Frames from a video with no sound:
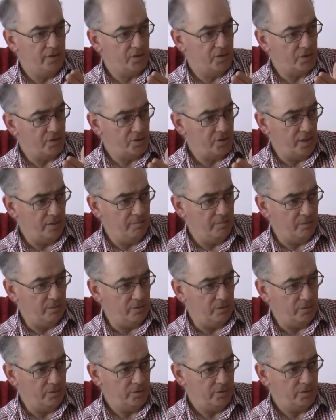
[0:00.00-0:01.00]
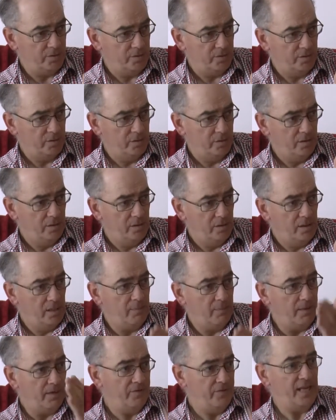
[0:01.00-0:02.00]
disciples
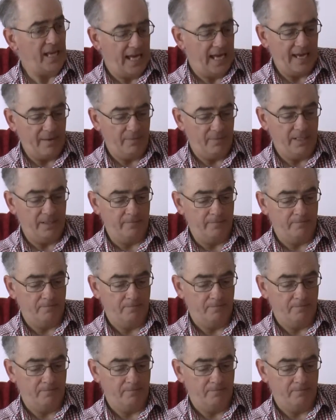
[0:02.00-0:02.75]
about that happening.